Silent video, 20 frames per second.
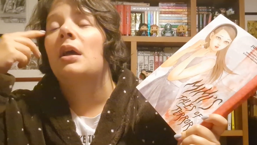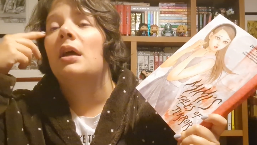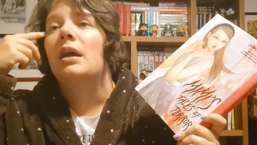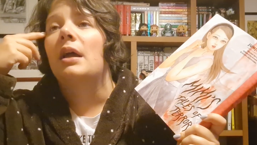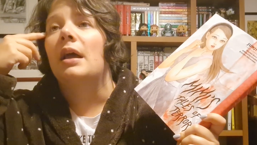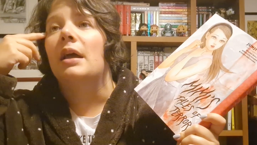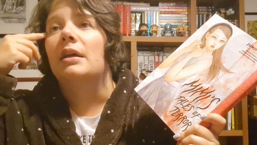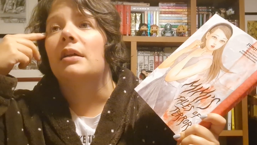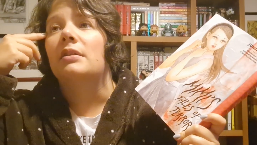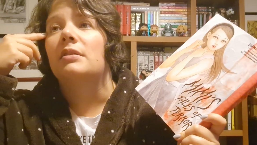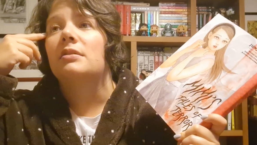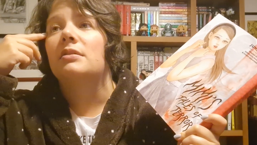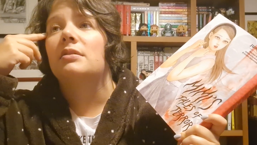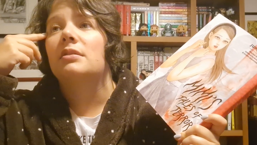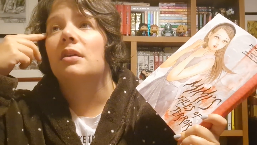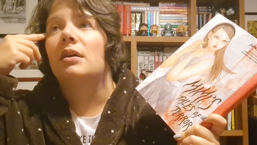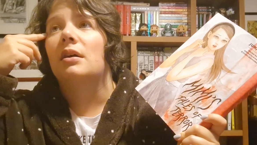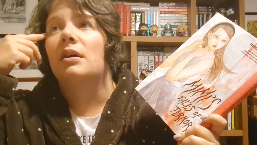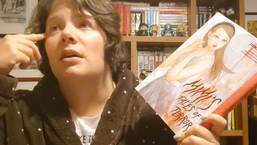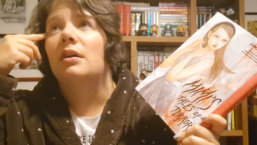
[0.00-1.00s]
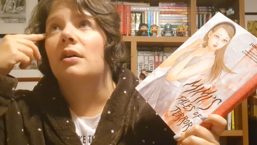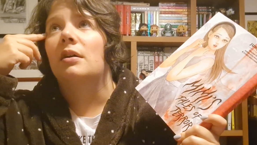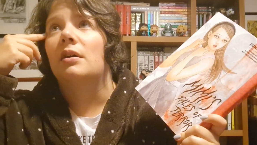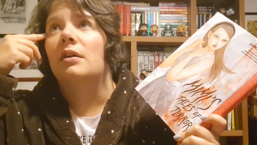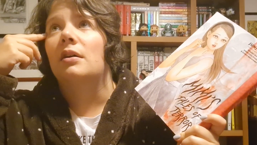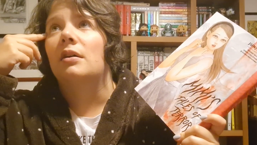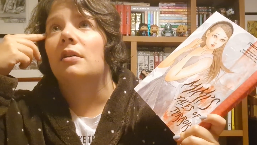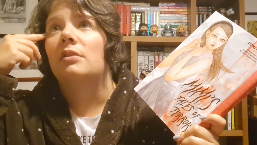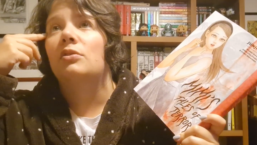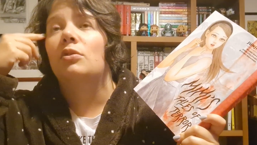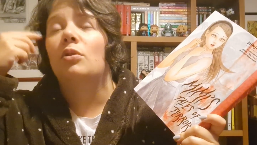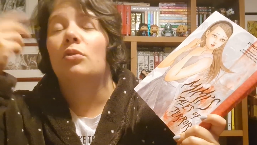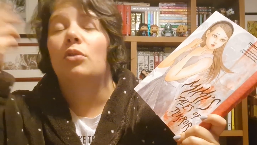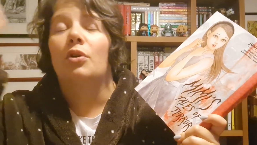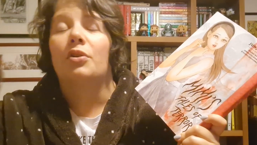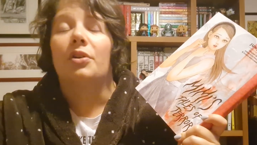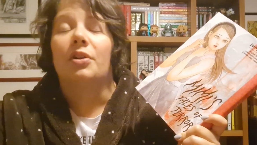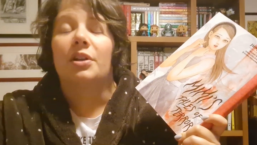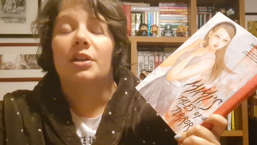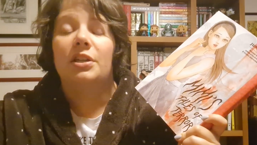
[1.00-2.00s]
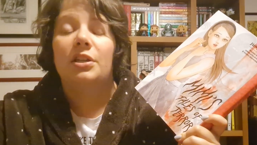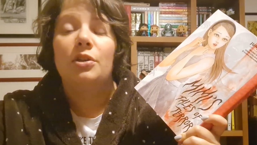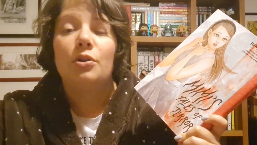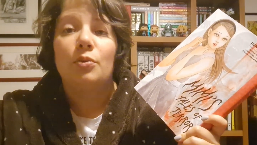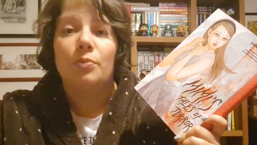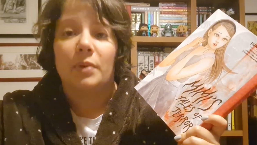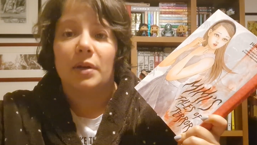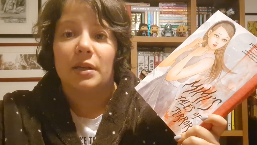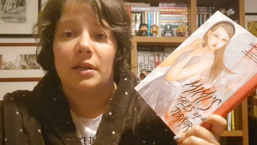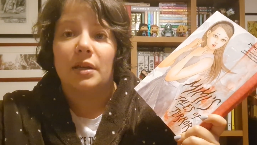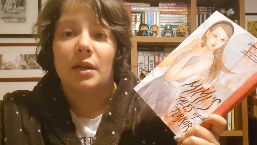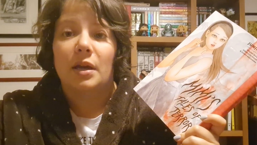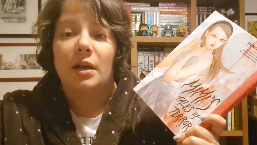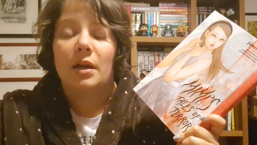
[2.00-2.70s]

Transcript: and No Longer Human.